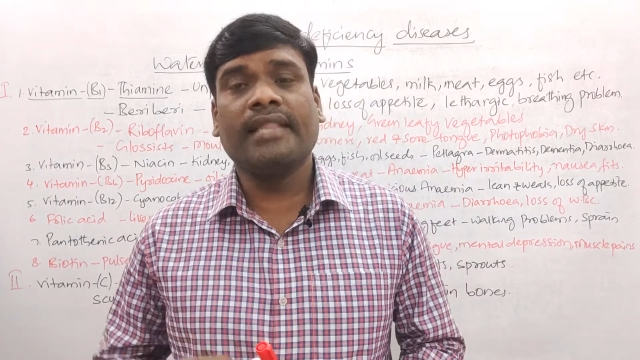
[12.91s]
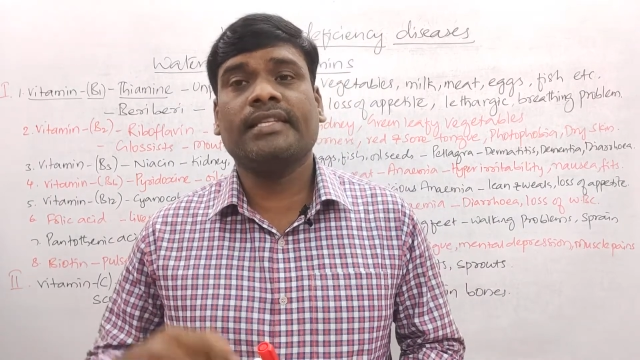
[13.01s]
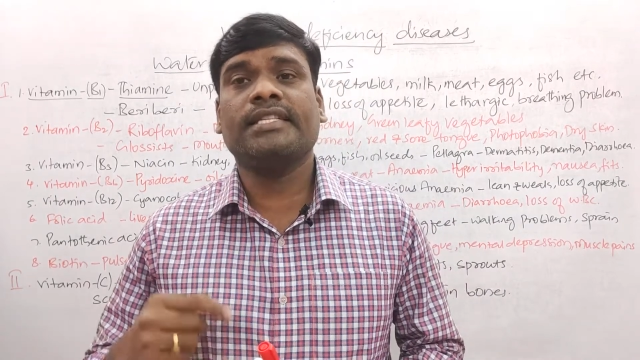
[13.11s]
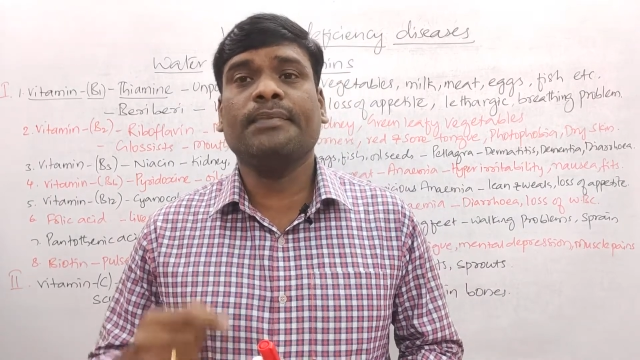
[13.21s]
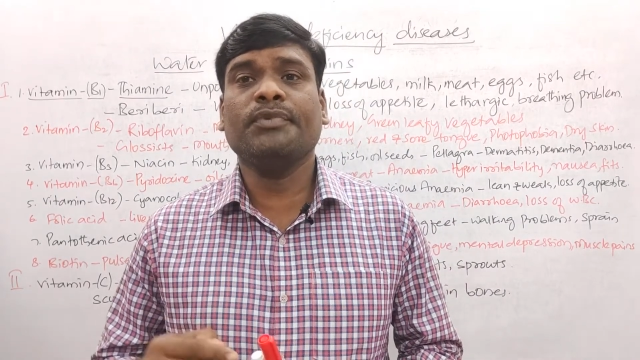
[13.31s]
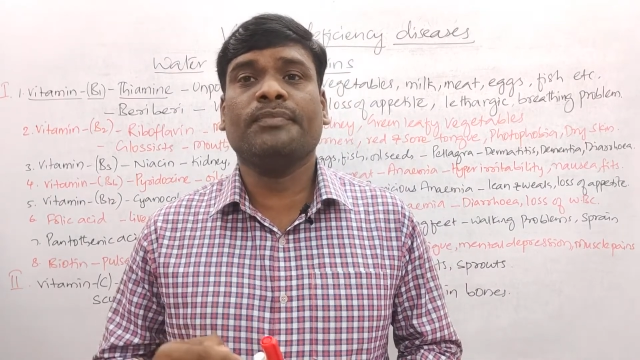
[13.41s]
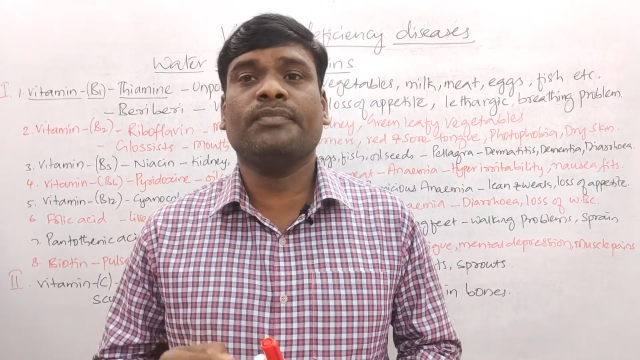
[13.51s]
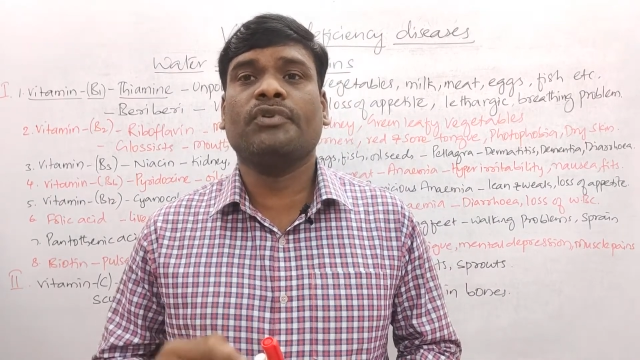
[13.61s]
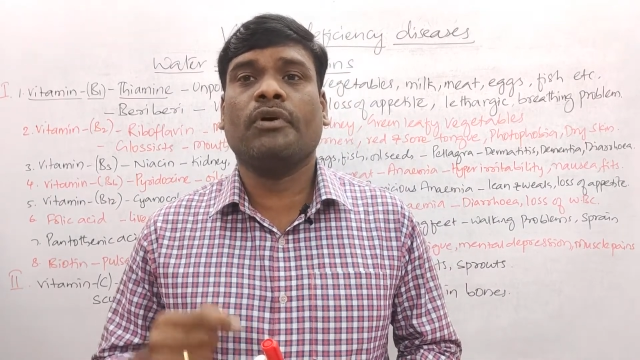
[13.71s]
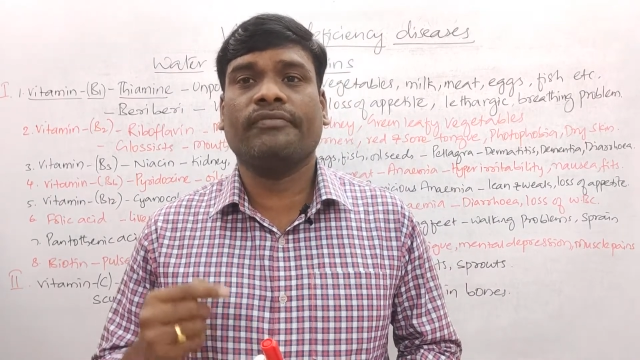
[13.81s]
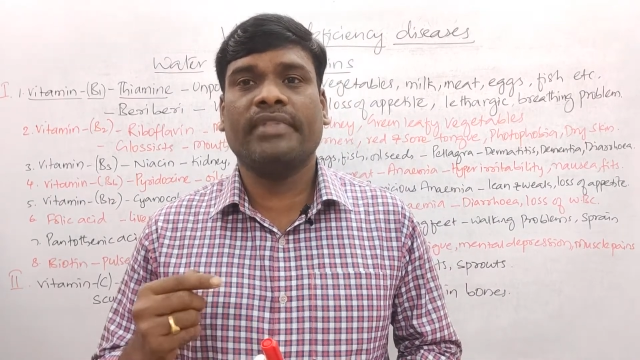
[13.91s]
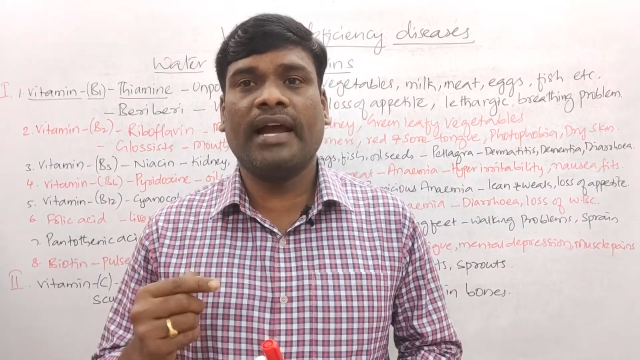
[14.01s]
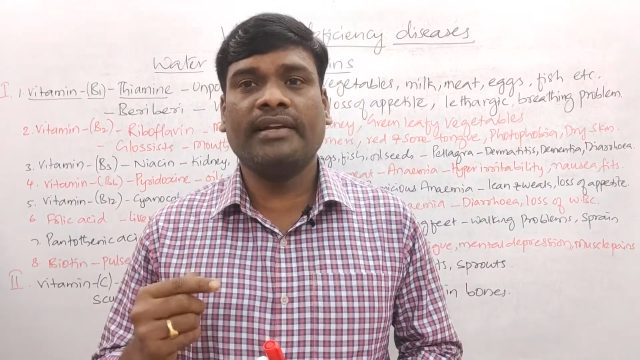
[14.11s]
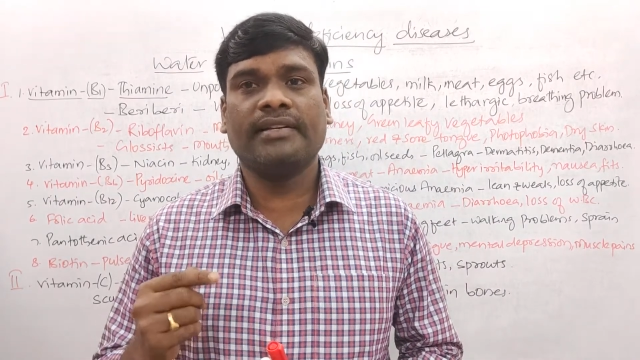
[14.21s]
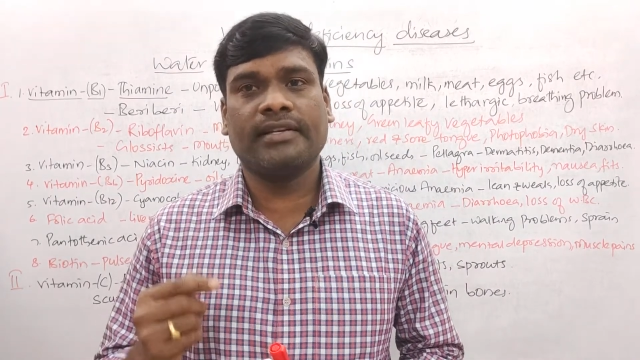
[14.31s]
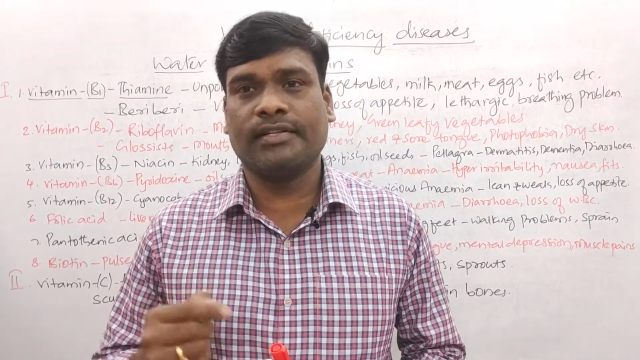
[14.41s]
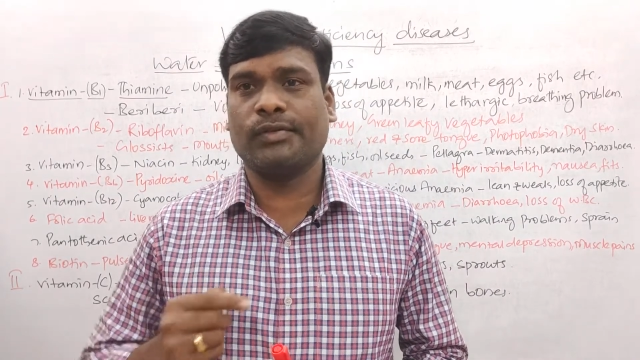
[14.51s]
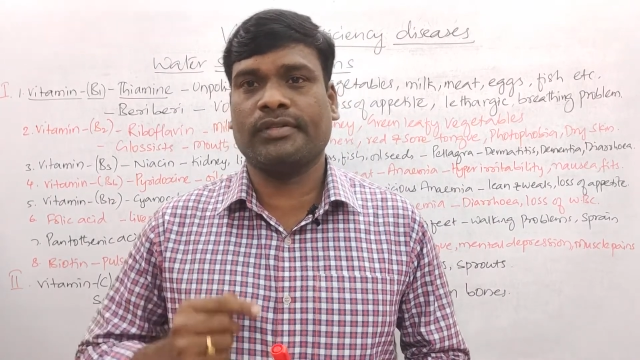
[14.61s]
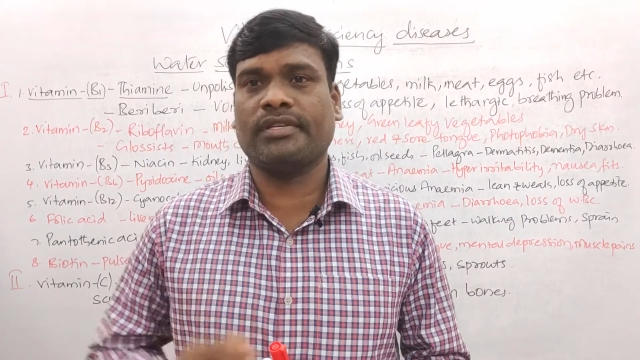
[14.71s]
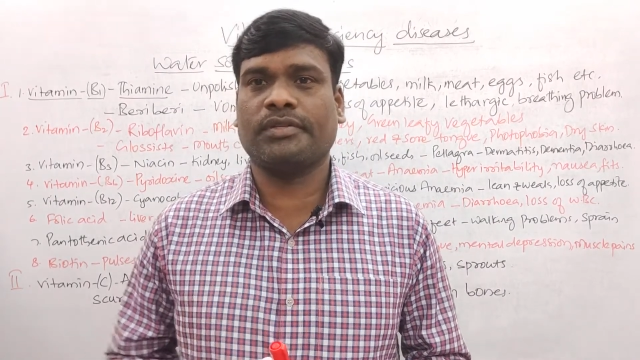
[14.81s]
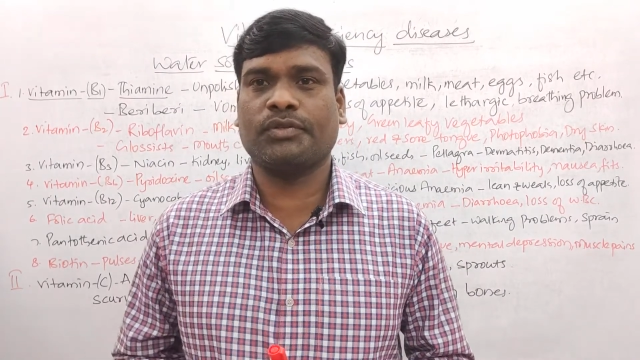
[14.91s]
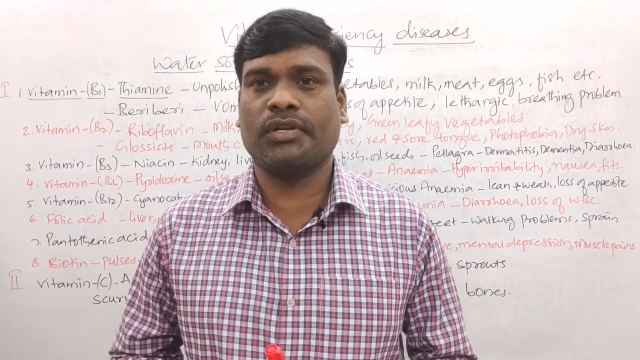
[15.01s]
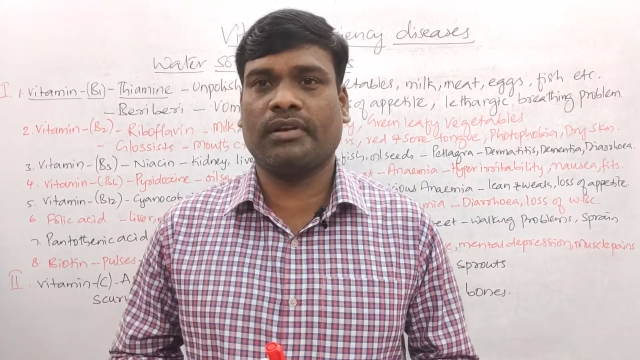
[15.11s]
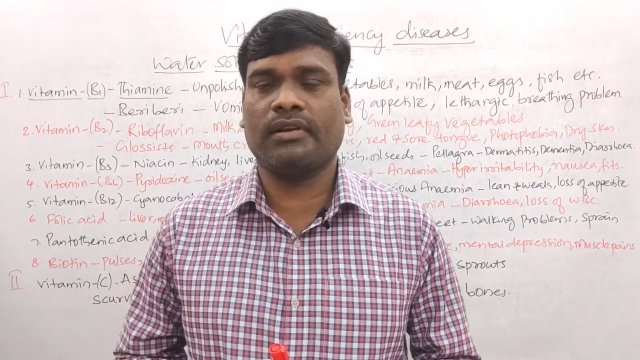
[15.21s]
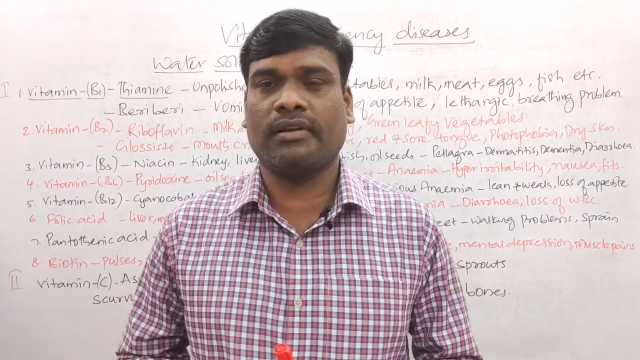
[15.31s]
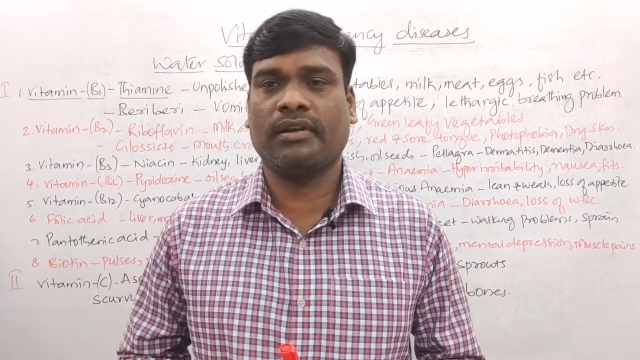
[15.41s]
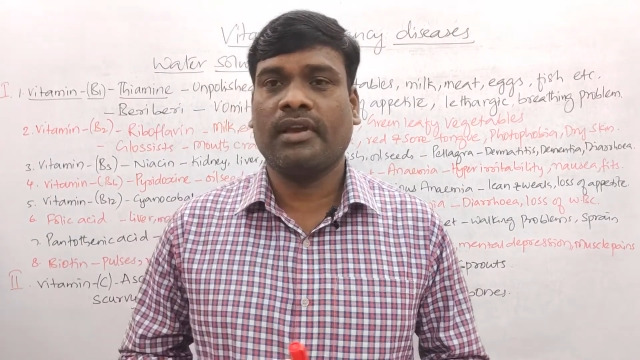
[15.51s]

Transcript: and the symptoms of that diseases children.